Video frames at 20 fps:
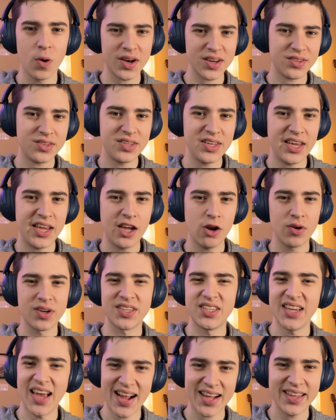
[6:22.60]
We're gonna see here
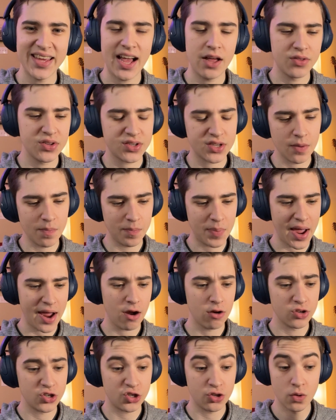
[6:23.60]
exactly how this
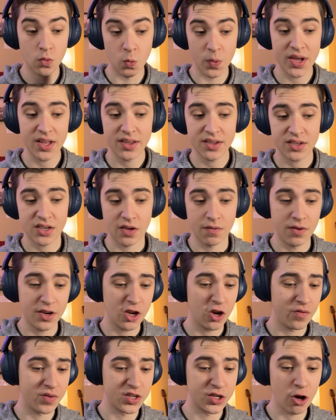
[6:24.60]
compares to the realistic
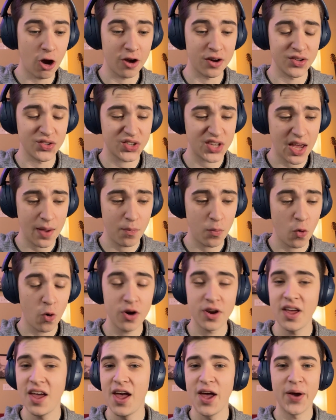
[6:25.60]
video of a dog on a
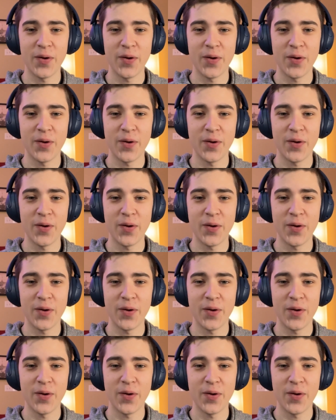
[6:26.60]
skateboard